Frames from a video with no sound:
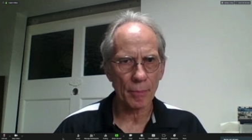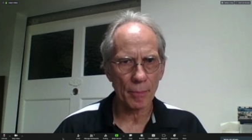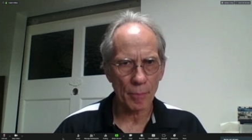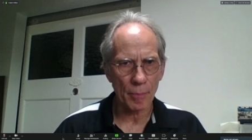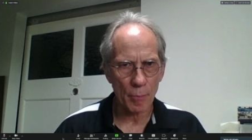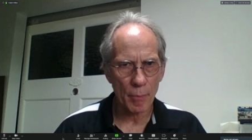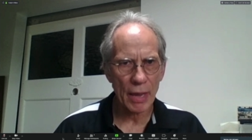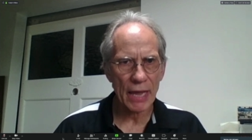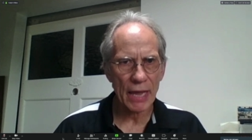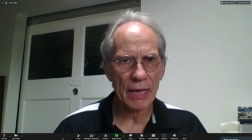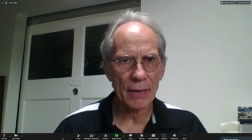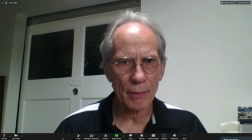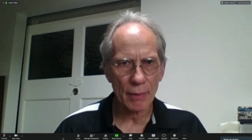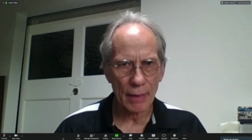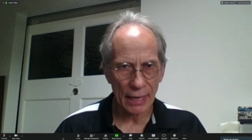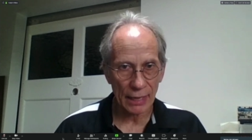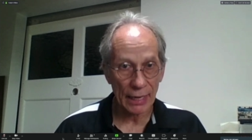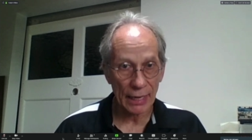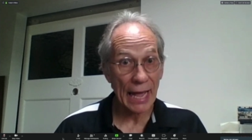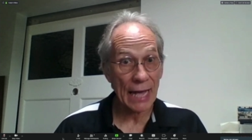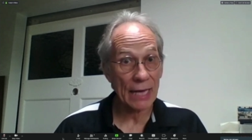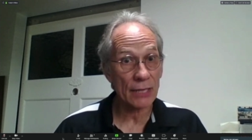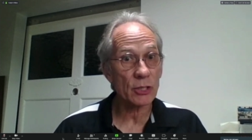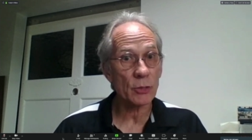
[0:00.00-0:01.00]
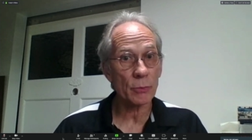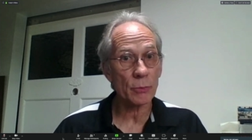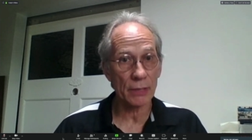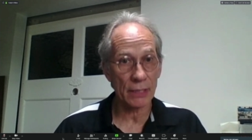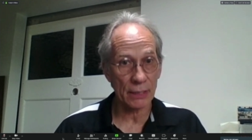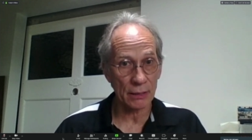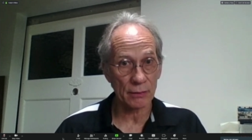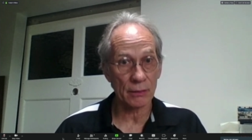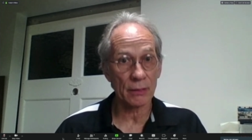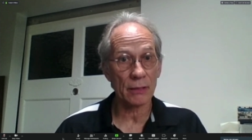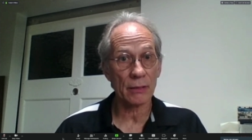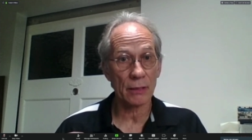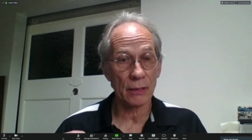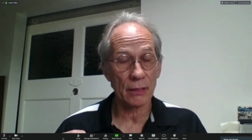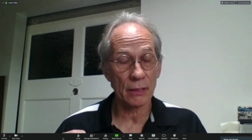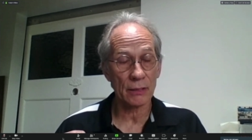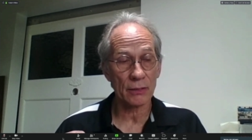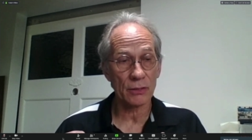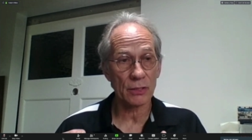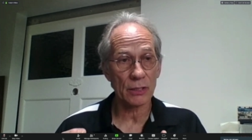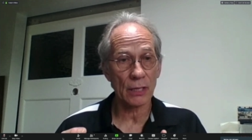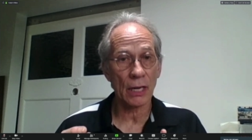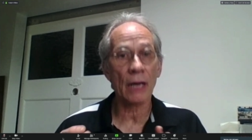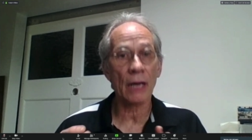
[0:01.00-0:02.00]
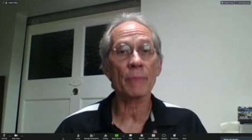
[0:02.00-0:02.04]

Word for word: may and has and is